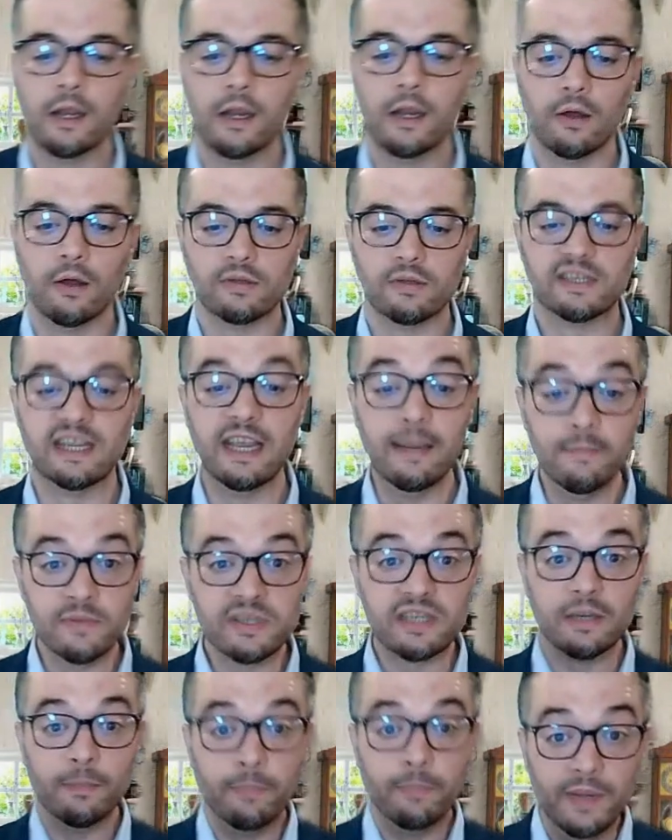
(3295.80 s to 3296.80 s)
seems
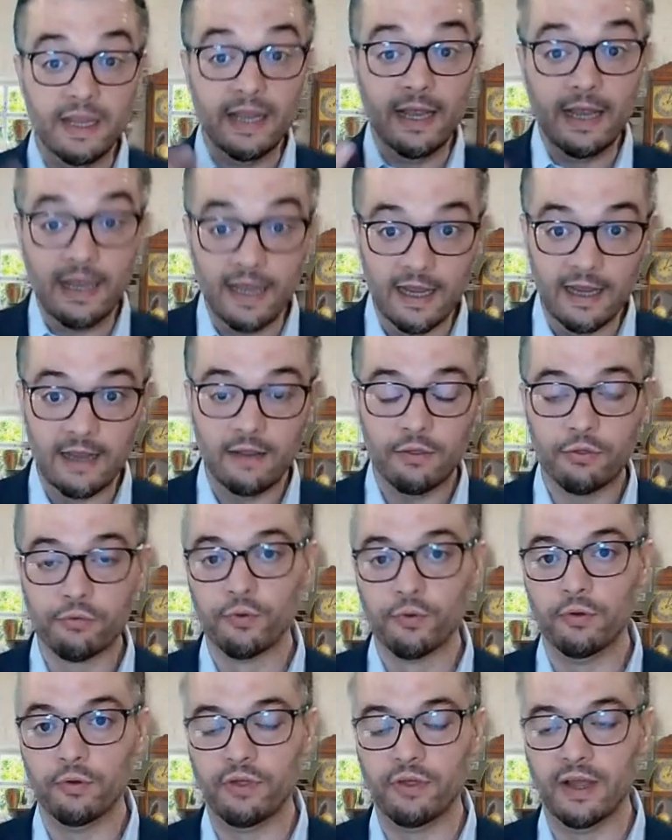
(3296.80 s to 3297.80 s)
to be
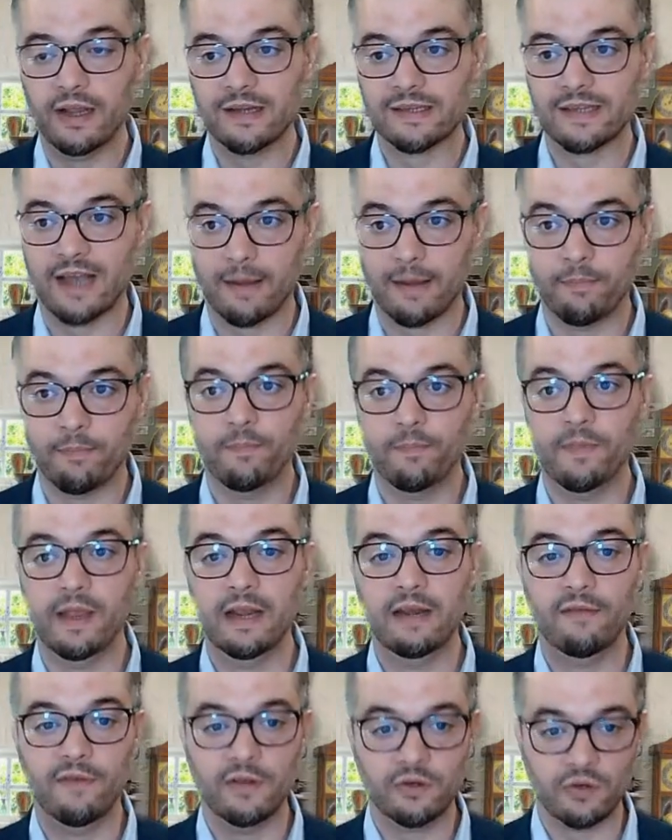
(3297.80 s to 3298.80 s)
through things like
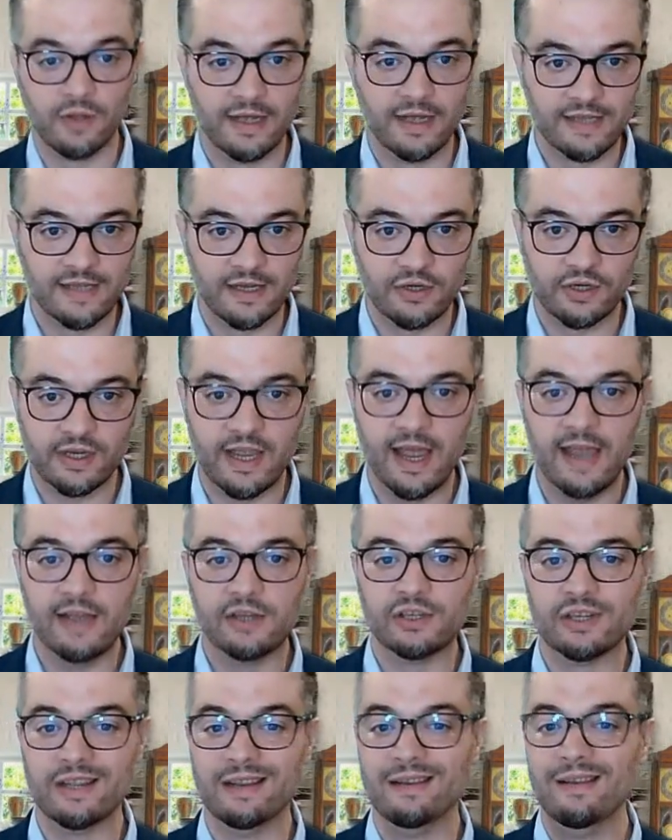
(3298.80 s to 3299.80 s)
individualized
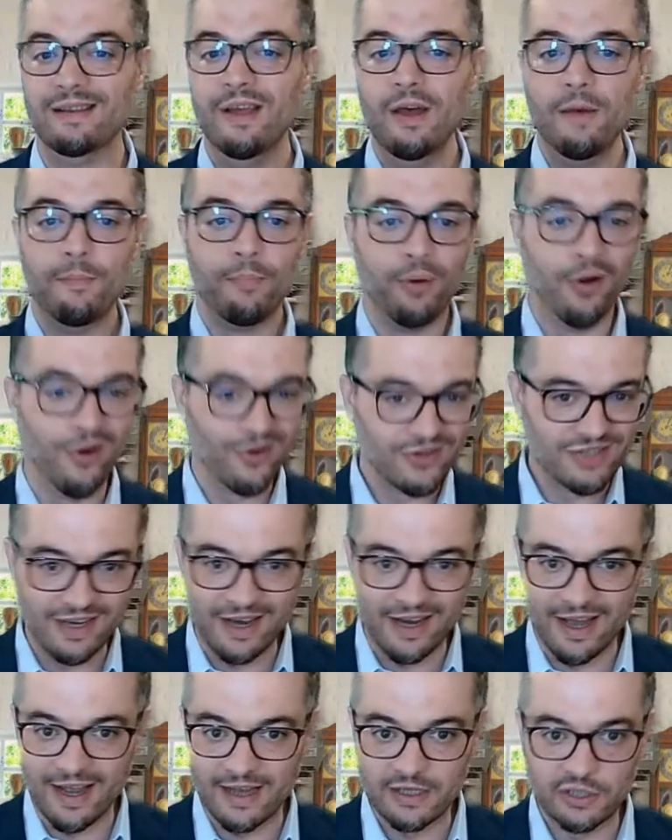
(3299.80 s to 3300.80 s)
education,
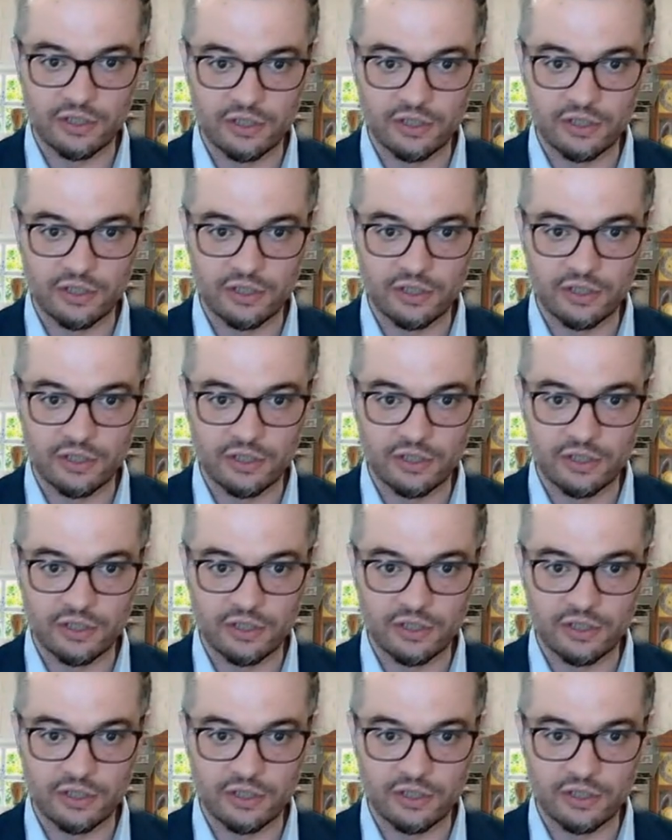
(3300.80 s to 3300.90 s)
personalized